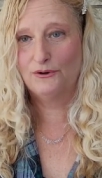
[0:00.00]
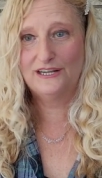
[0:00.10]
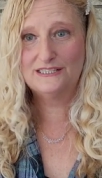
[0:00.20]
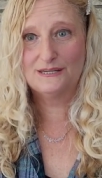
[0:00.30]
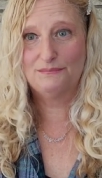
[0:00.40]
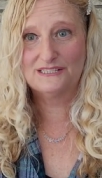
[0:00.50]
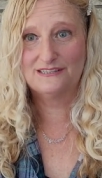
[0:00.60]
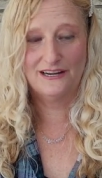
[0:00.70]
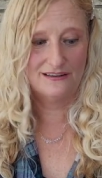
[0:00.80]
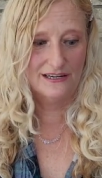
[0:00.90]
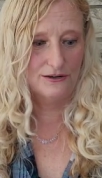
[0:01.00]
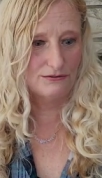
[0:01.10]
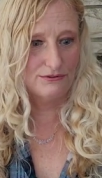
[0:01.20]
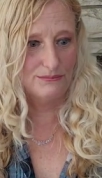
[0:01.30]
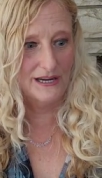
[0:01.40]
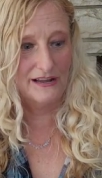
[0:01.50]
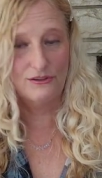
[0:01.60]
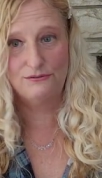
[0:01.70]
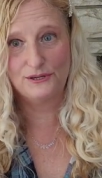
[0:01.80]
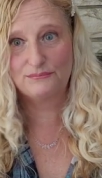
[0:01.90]
That's the best day of the year for me. I
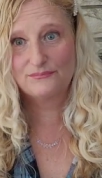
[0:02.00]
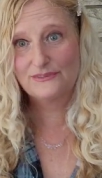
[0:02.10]
love it.